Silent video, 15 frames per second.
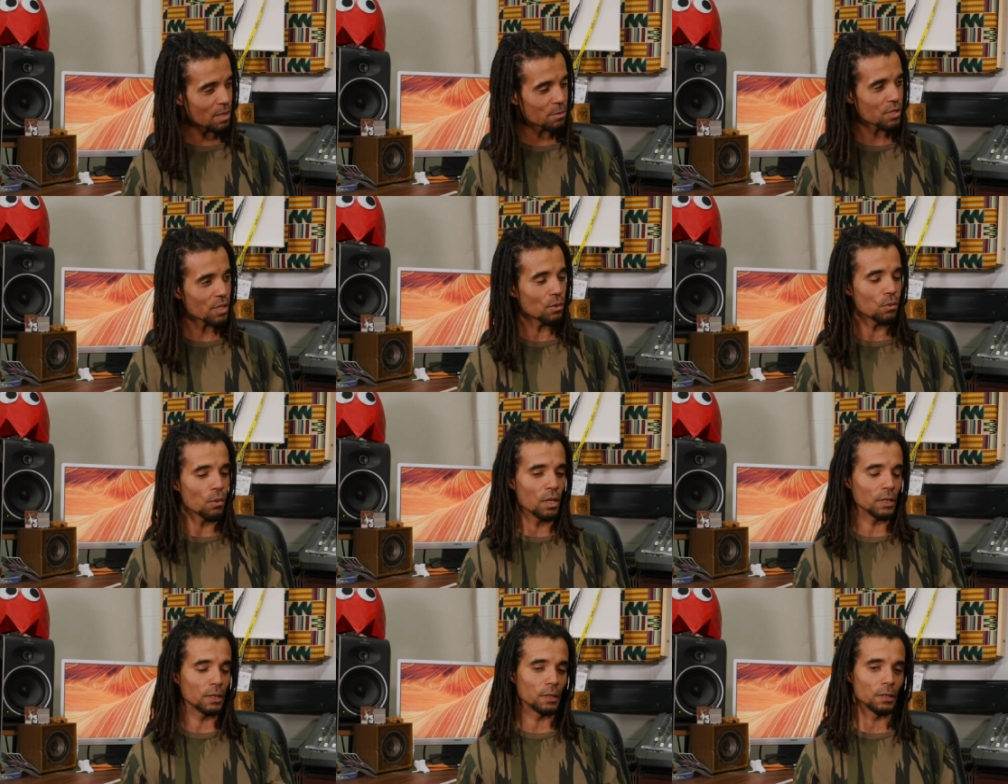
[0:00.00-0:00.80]
of them skilled
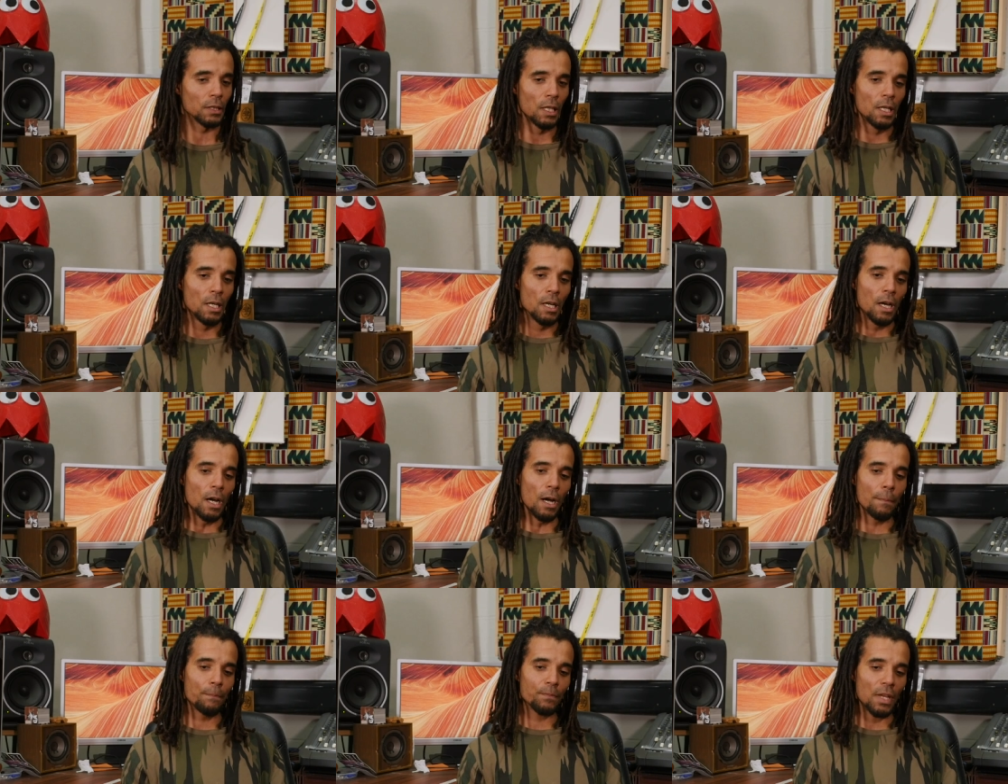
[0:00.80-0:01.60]
workers.
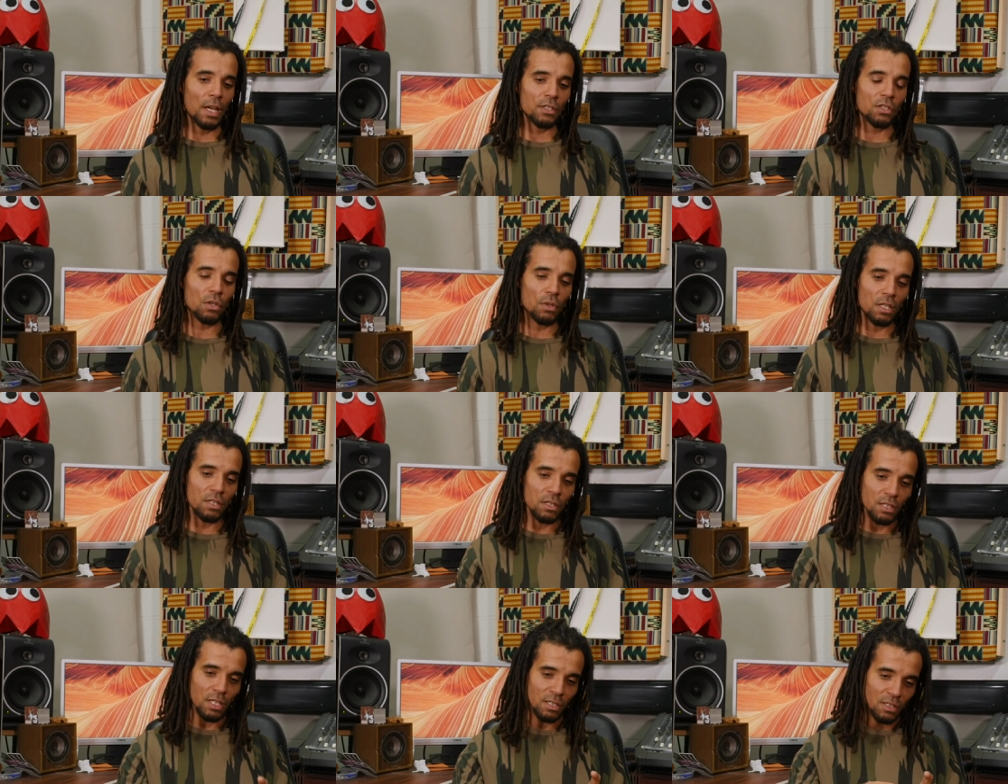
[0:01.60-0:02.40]
Um, and so
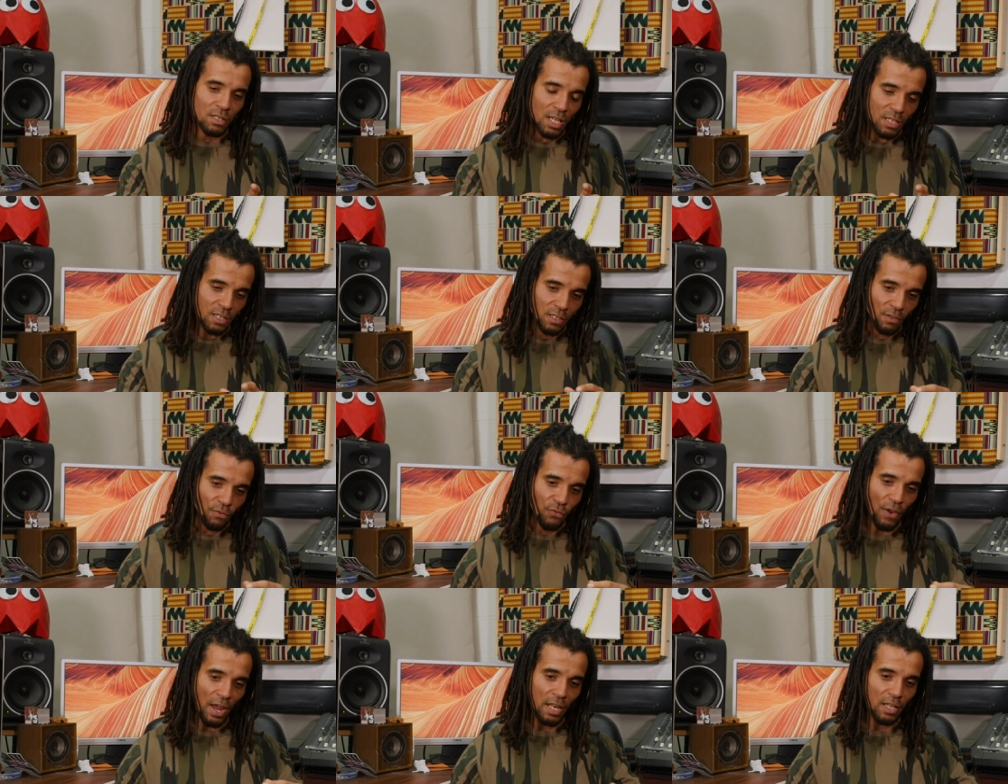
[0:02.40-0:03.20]
this, this, this
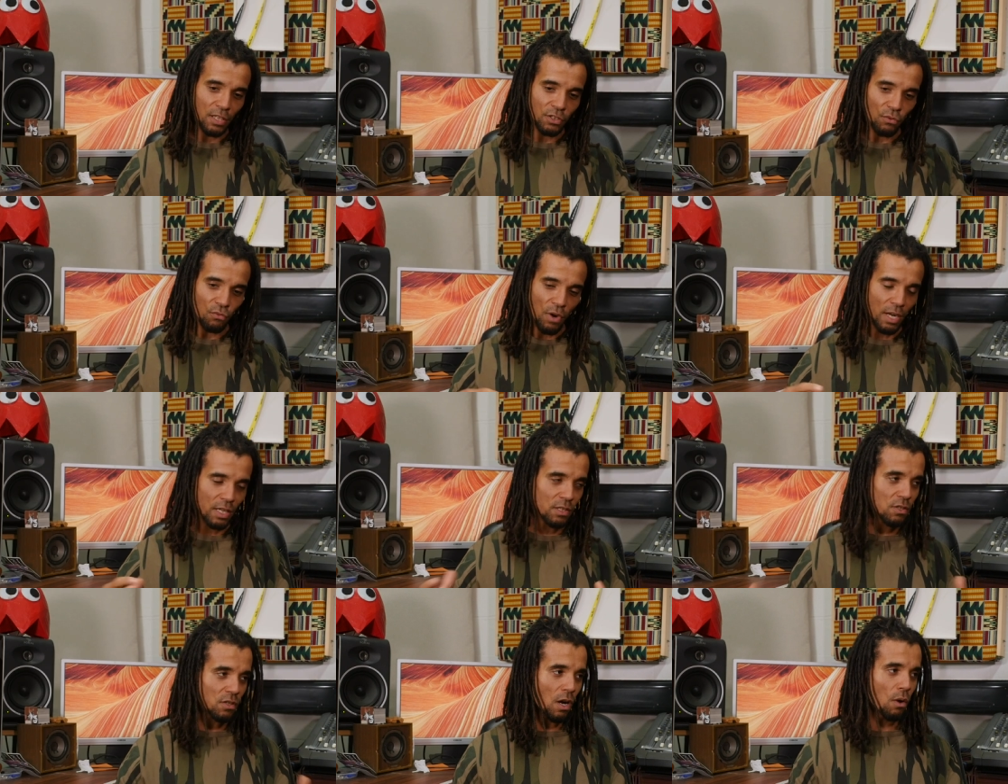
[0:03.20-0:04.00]
failure to
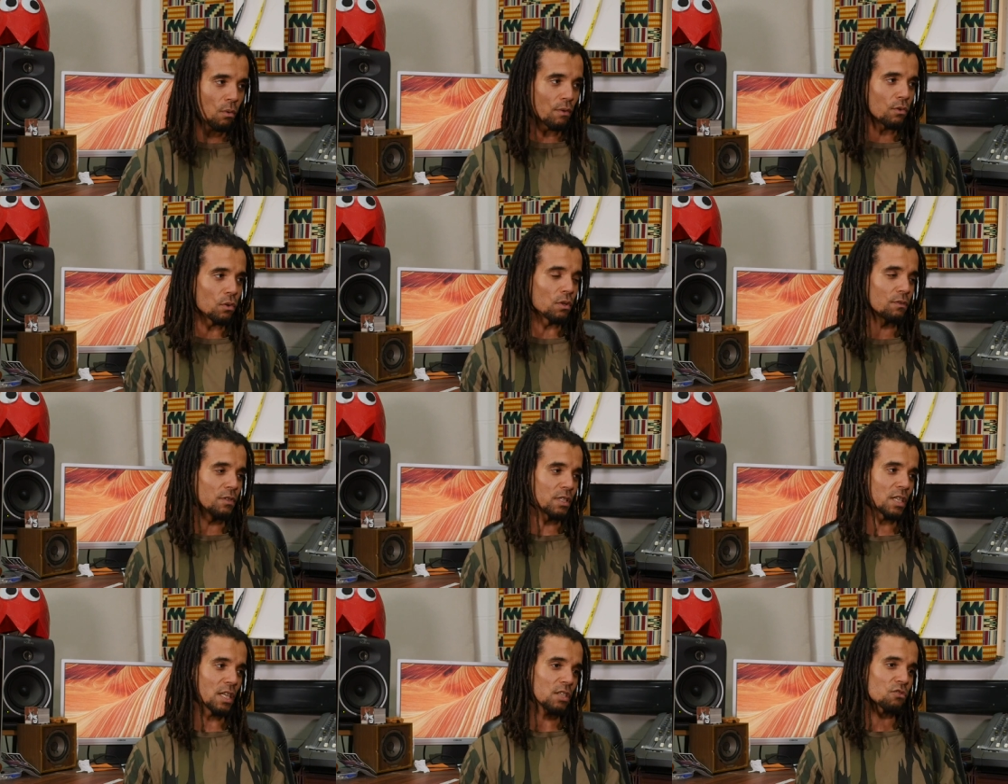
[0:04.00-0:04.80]
reconcile with all of
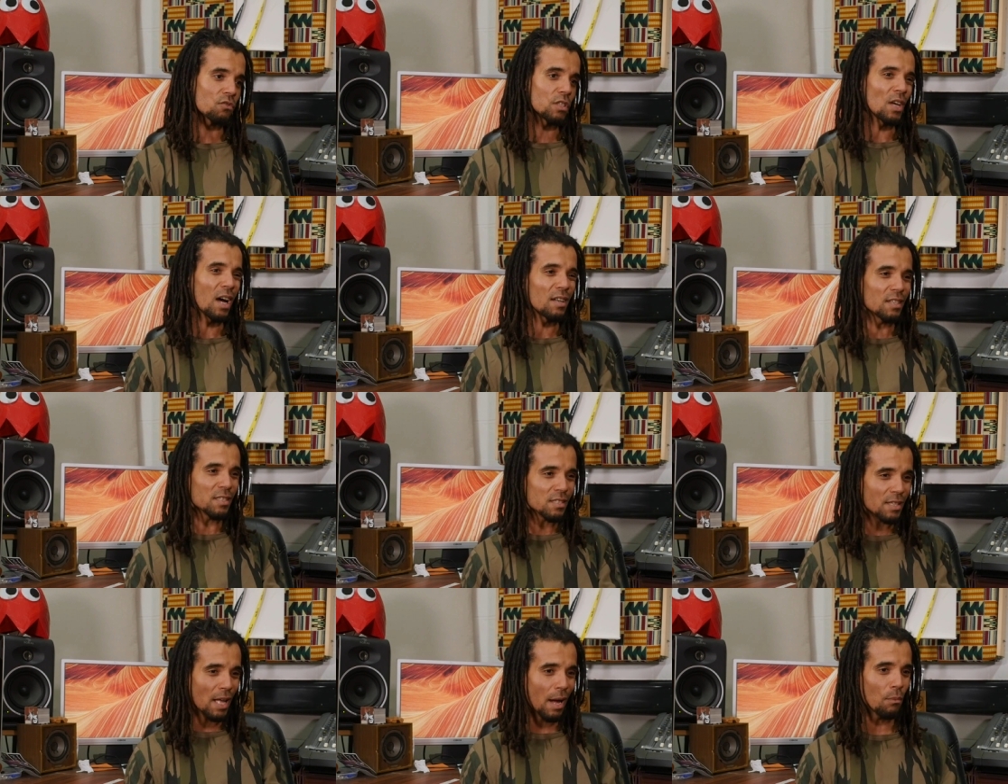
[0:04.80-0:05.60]
this history, to
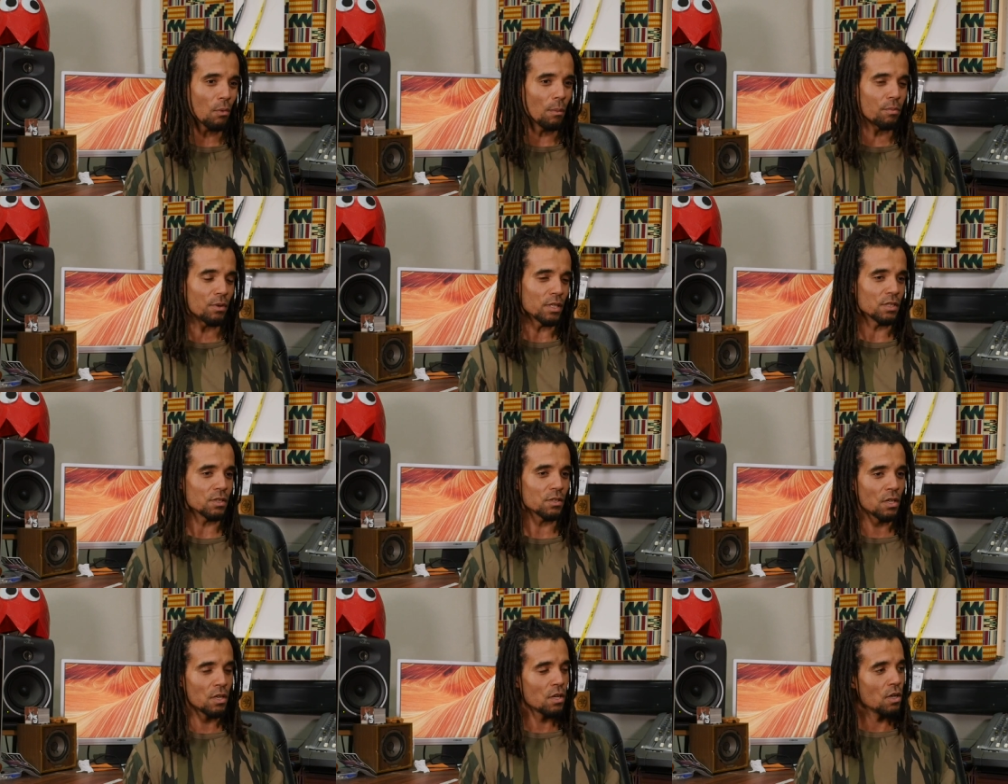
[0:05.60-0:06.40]
understand what
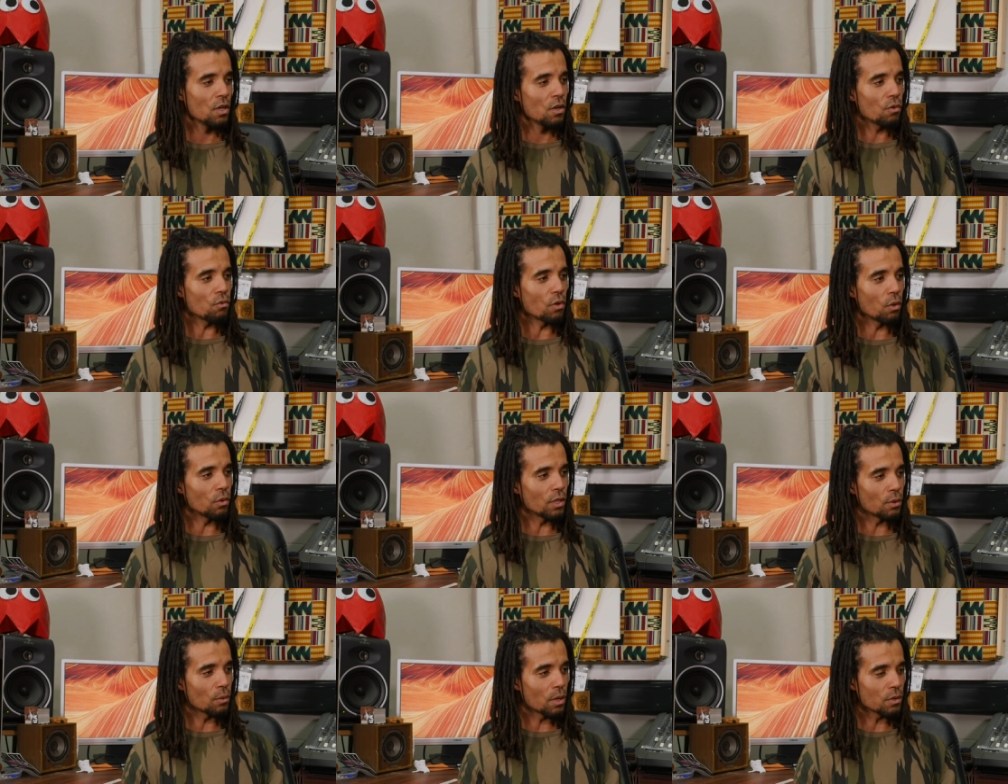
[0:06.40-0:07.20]
Britain's role
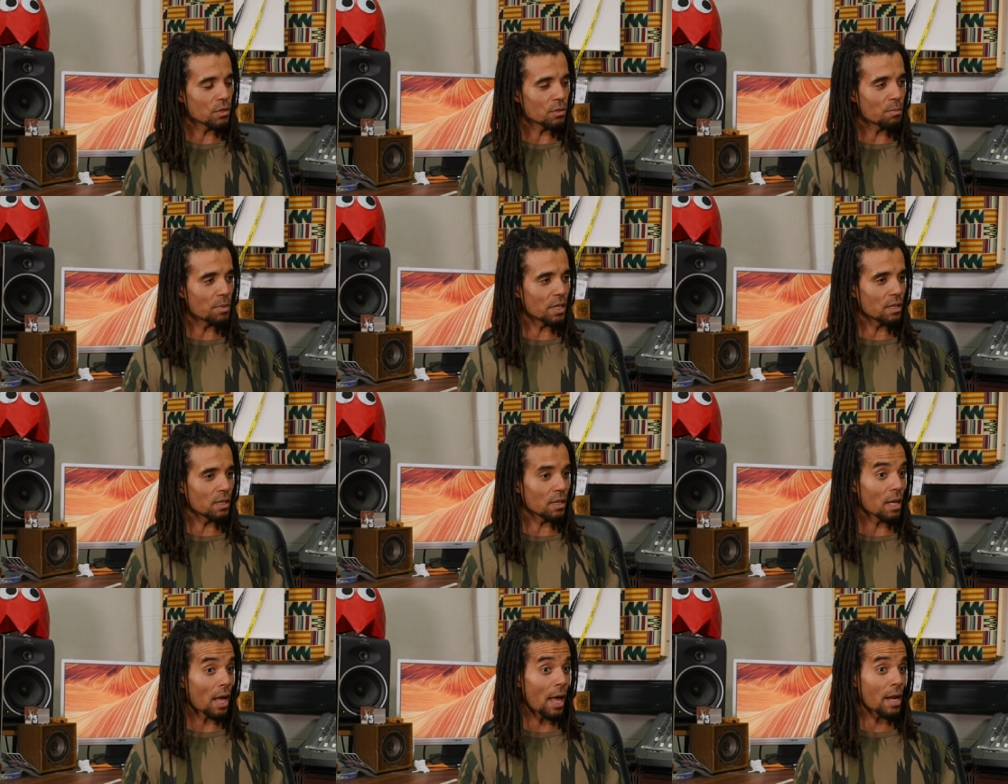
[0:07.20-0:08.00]
in the world has
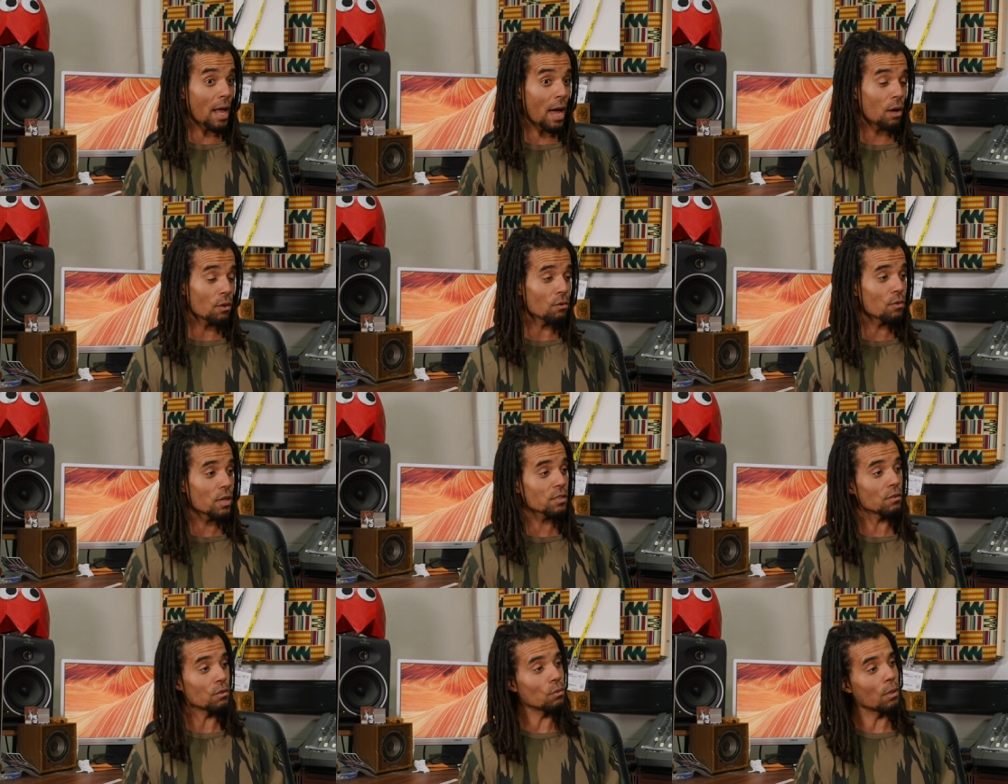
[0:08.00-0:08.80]
been and how the
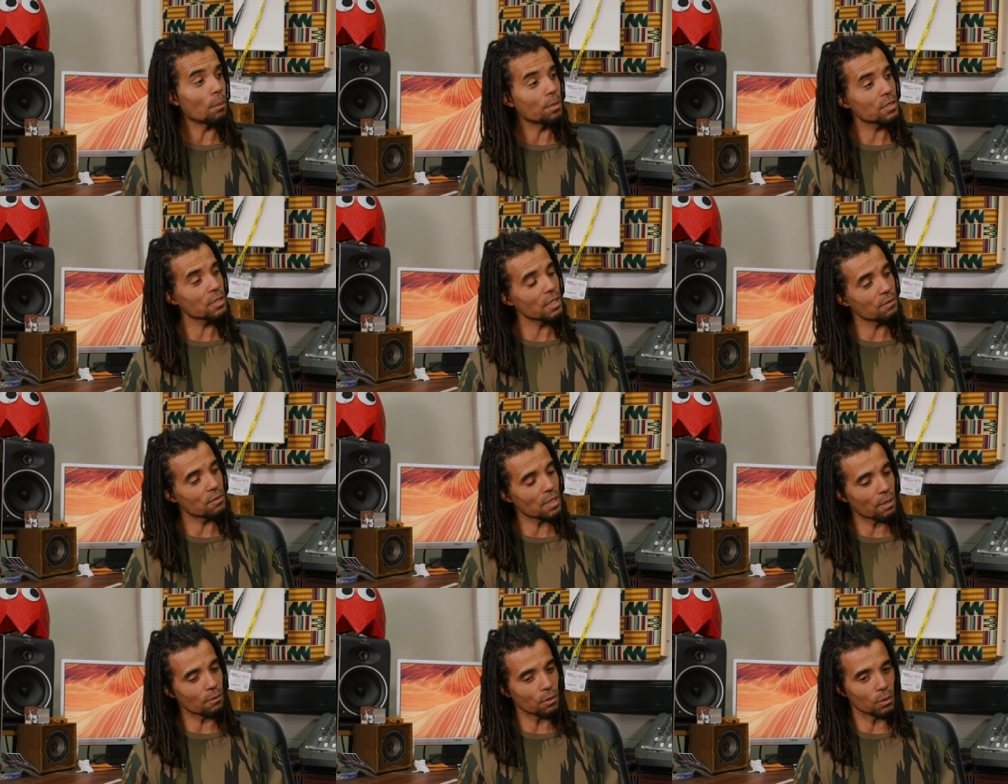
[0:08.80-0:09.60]
rest of the world perceives
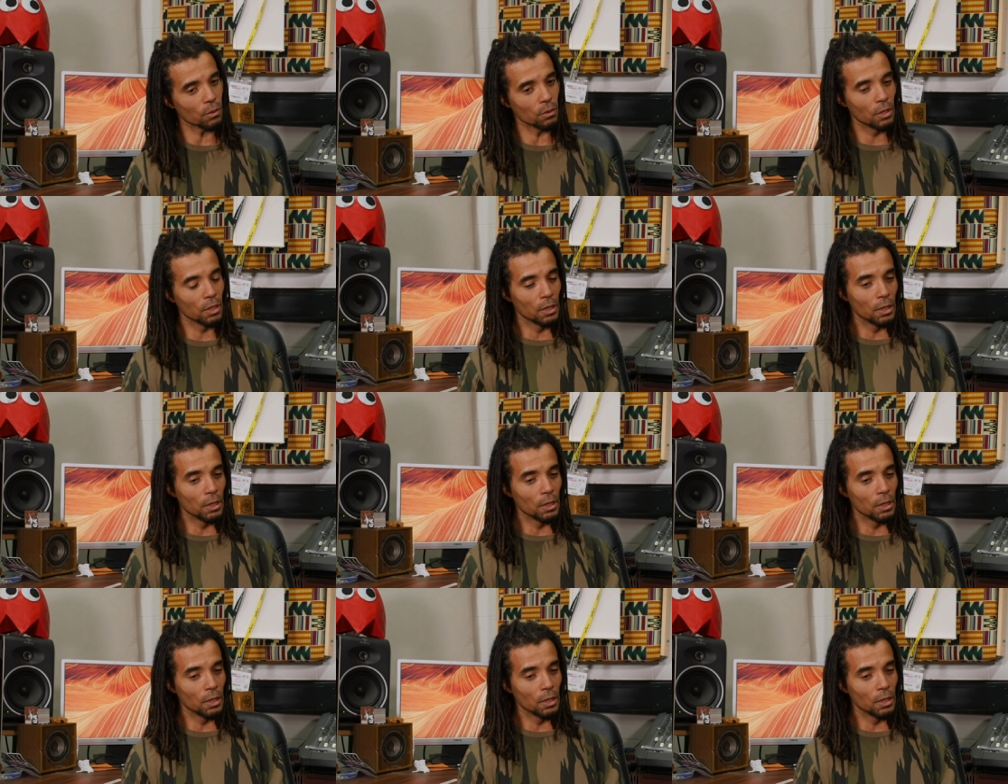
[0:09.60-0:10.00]
that role.